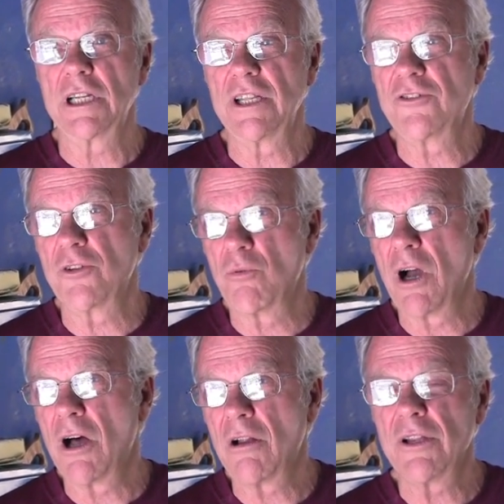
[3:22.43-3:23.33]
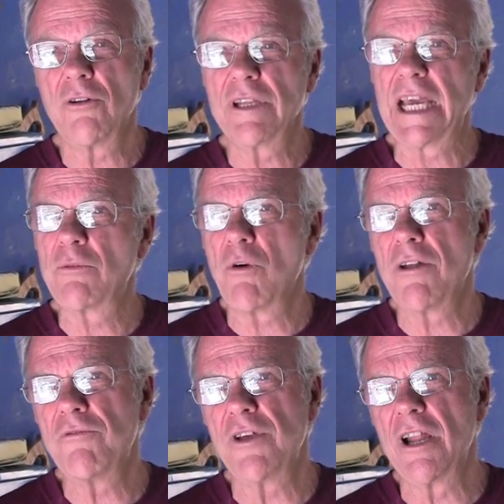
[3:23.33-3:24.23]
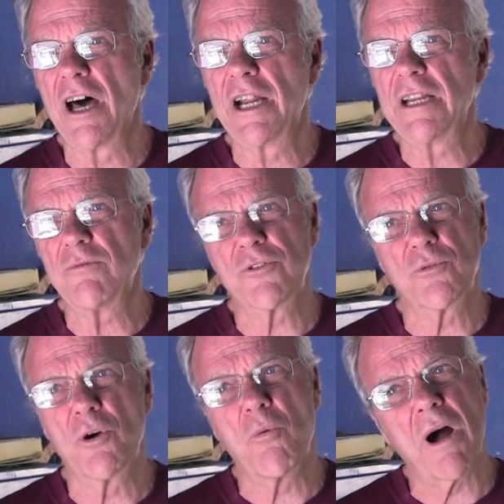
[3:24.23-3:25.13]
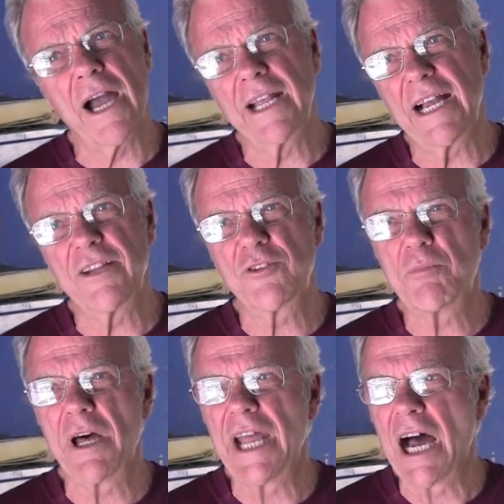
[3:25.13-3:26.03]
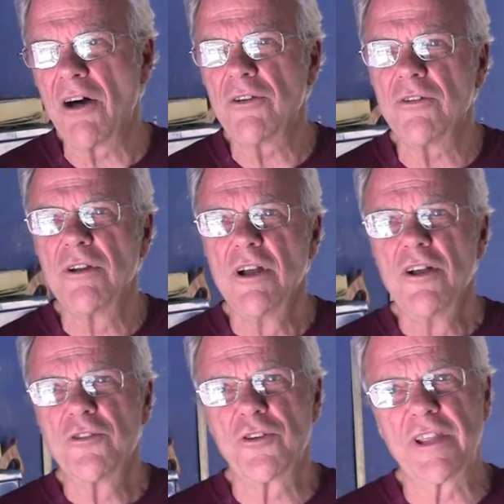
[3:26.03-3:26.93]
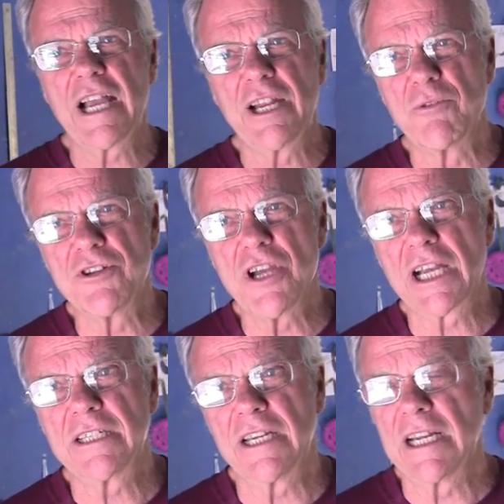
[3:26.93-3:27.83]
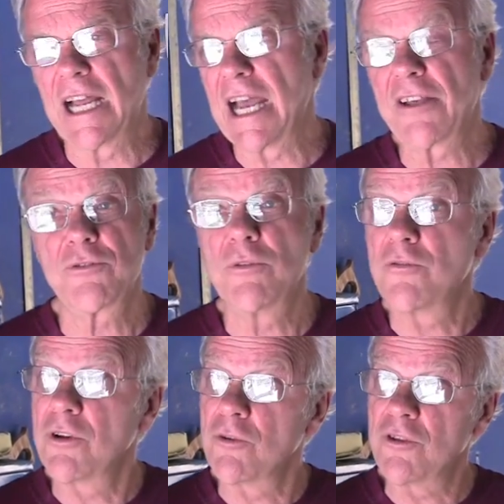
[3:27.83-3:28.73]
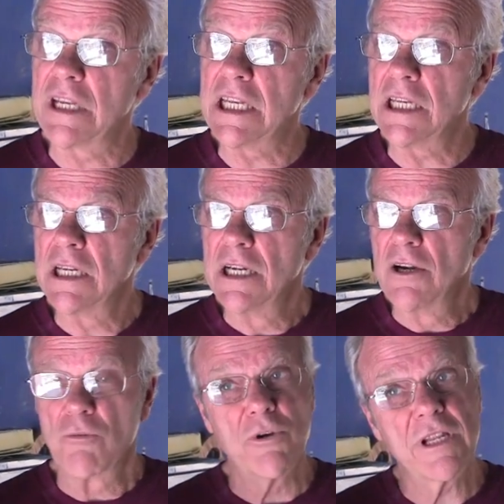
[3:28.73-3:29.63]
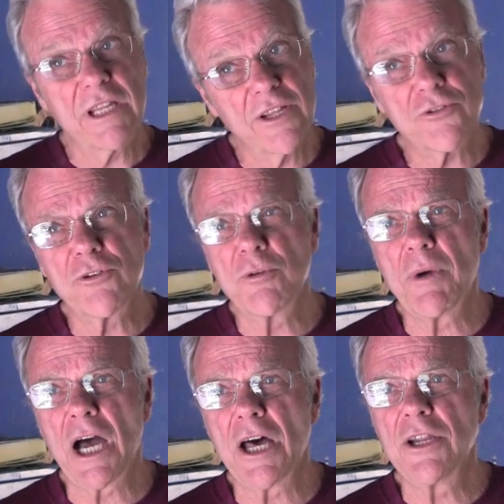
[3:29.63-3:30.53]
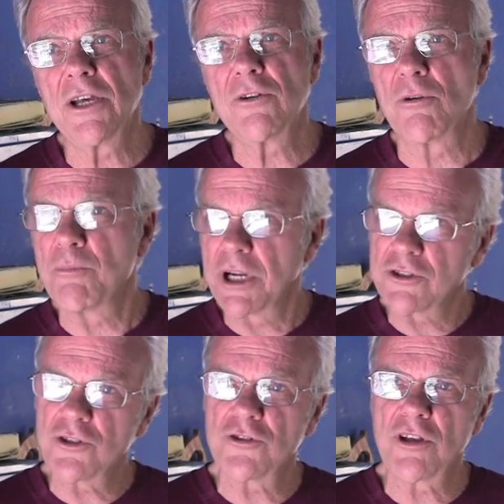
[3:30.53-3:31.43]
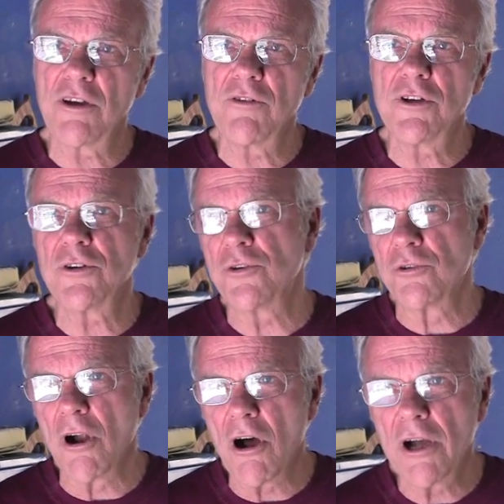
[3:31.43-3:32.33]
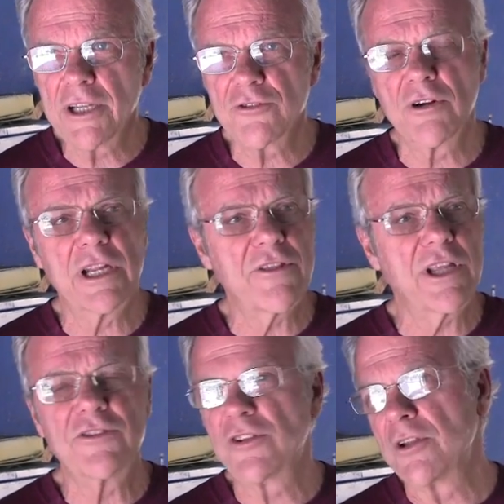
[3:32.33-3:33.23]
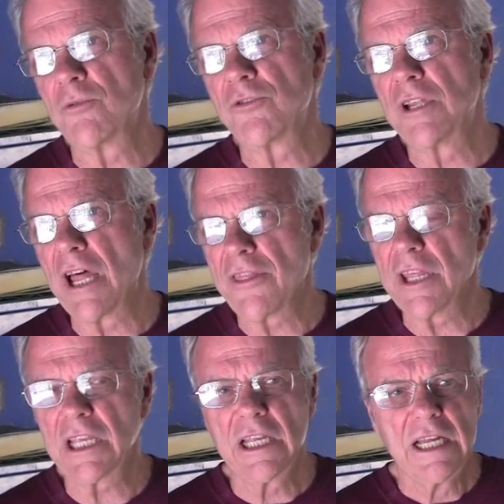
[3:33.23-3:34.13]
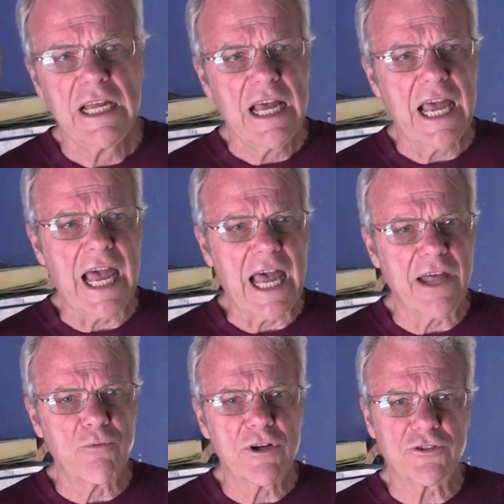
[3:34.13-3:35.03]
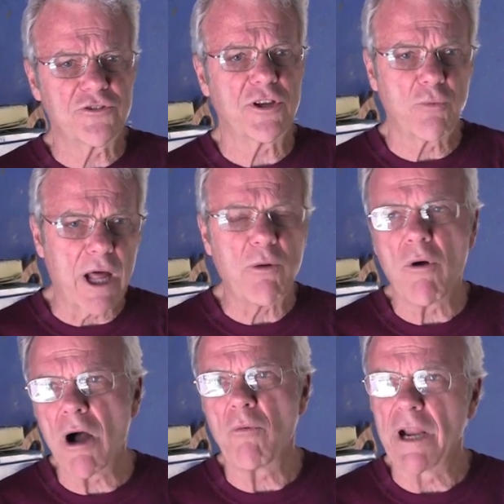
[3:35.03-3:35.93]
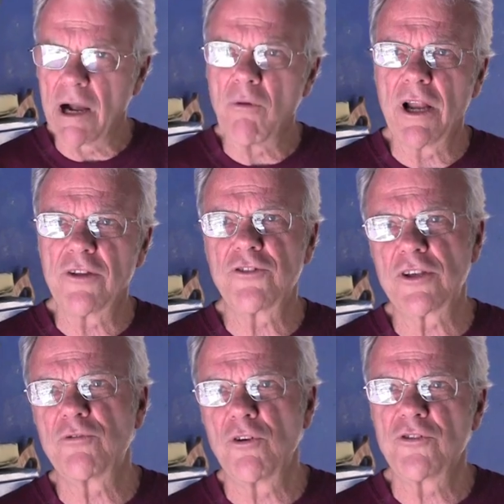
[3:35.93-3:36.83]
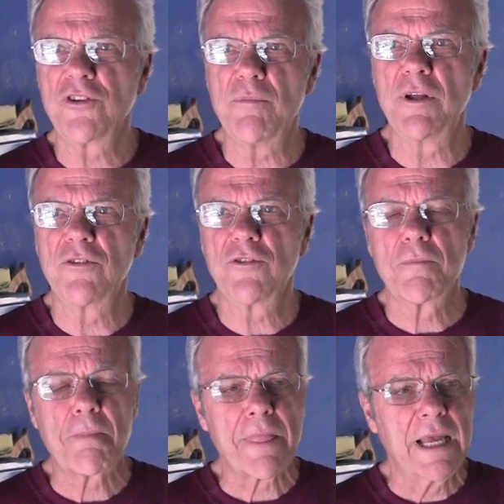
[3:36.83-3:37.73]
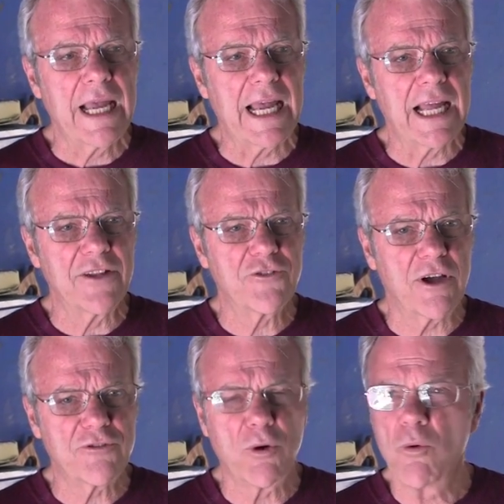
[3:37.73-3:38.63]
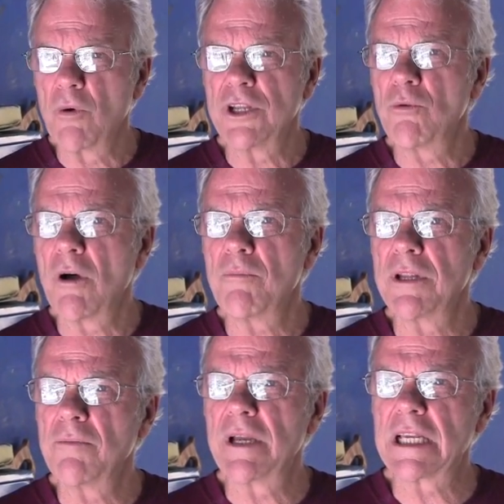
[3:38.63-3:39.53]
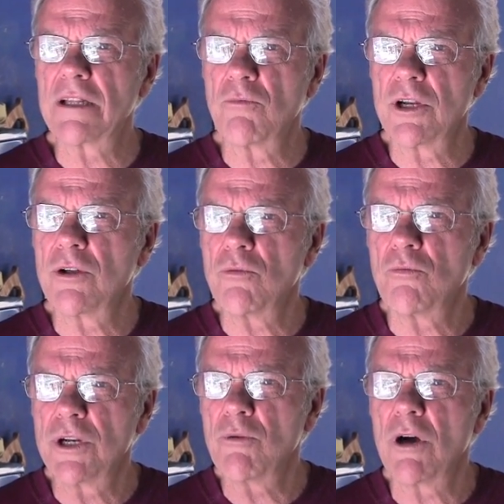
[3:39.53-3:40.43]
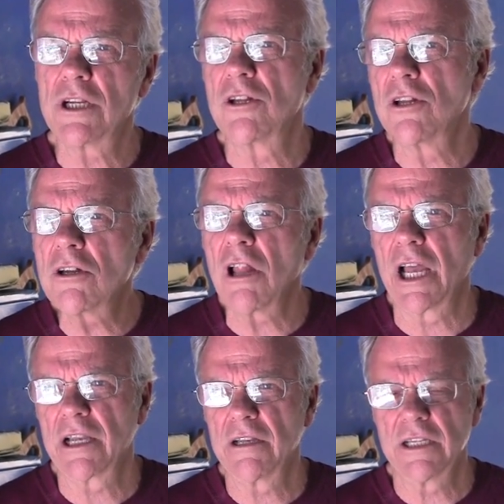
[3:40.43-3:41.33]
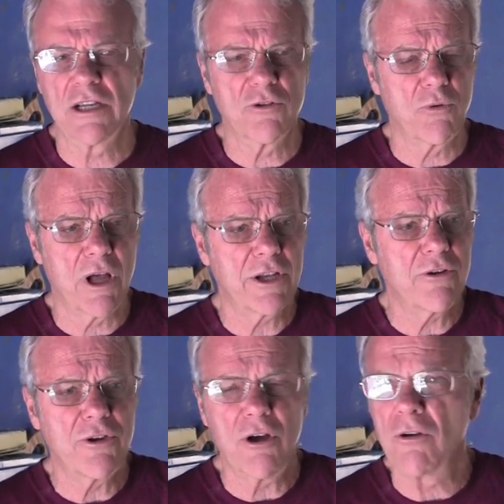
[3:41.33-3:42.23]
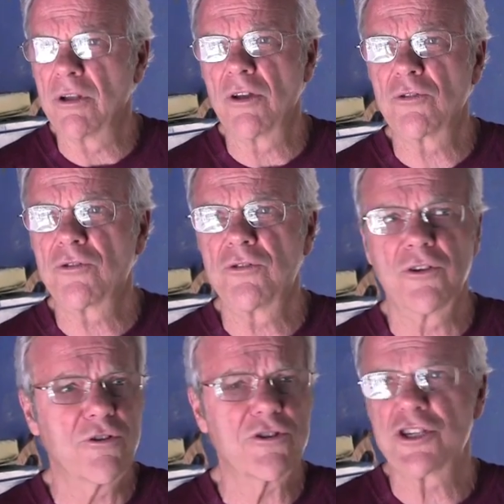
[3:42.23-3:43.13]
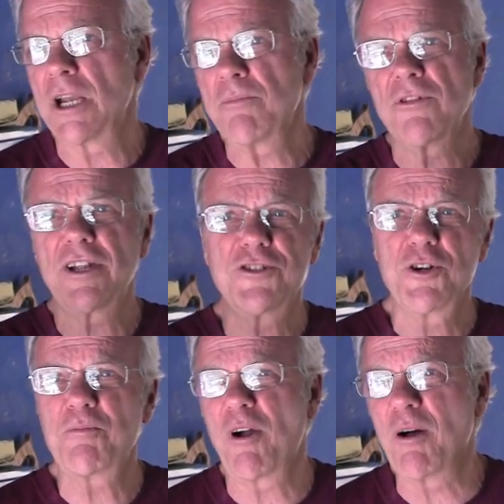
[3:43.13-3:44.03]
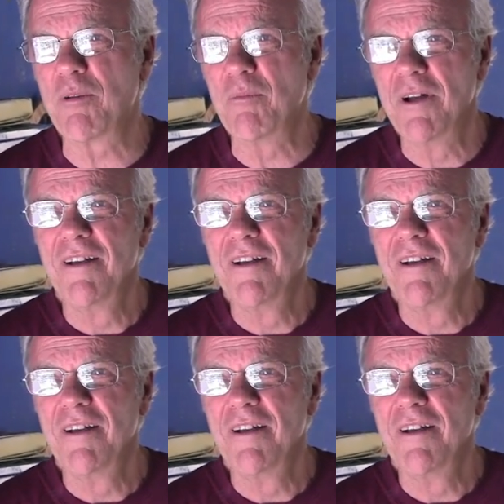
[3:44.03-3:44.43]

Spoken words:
And he said, well, it only had one fin on it. It was real wide, kind of spun out. And so they kind of rejected it. And I asked him if there was any written history about it, or pictures of it, or drawings, or anything. He said there was nothing. And Richard said, well, I want one. I want a 6-foot Simmons. And so I said, well, what do you want me to make it? What do you want it to look like? And he goes, well, I don't know. He goes, you're the shaper. That's your problem.